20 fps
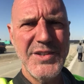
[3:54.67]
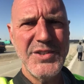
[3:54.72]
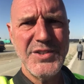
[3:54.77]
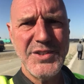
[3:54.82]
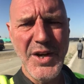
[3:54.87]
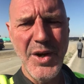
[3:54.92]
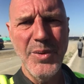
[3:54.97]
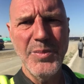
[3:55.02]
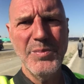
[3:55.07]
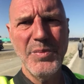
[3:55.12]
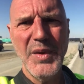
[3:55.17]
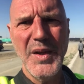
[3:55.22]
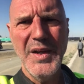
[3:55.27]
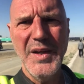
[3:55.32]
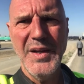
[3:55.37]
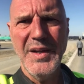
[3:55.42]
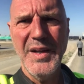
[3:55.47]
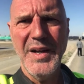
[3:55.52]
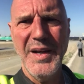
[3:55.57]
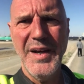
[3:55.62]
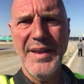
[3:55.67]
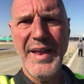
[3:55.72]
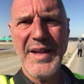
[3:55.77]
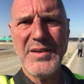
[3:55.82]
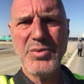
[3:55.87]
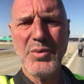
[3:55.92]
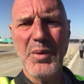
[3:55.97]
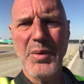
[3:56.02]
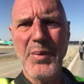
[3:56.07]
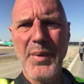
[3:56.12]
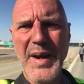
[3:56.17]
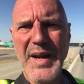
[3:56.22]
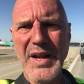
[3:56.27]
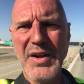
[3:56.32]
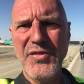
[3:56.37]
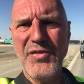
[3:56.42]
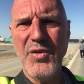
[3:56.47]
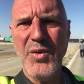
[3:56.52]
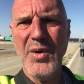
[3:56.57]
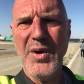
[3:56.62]
So that's what we're
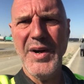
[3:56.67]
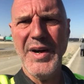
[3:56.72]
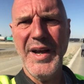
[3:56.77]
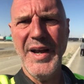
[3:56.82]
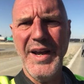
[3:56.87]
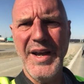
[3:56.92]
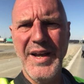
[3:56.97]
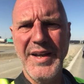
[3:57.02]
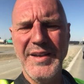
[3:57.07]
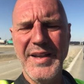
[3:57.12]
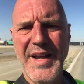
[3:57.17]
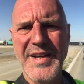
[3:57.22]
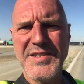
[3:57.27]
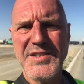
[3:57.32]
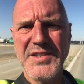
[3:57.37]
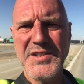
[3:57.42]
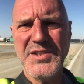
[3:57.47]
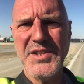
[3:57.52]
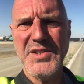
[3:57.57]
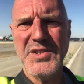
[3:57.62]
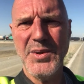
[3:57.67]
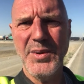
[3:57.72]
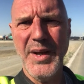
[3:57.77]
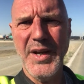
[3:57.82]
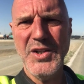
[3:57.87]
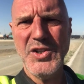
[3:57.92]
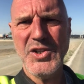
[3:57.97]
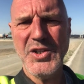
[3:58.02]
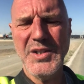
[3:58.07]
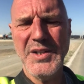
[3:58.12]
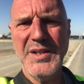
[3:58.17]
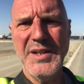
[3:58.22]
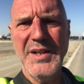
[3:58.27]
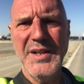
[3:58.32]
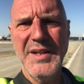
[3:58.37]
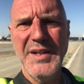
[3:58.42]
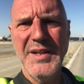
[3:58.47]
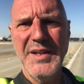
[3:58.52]
waiting for, and that's the situation.